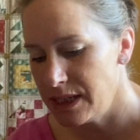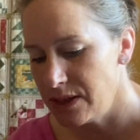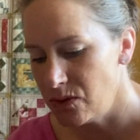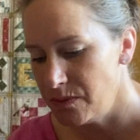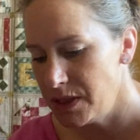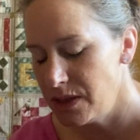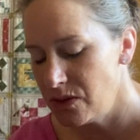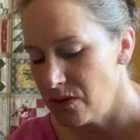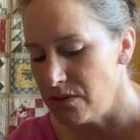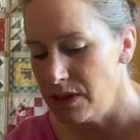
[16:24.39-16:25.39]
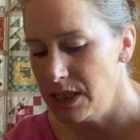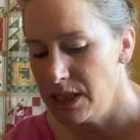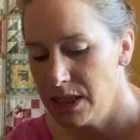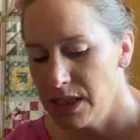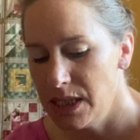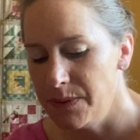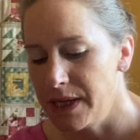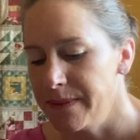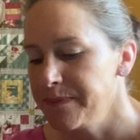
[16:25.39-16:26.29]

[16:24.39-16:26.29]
Hang on a minute, sorry. Here we go.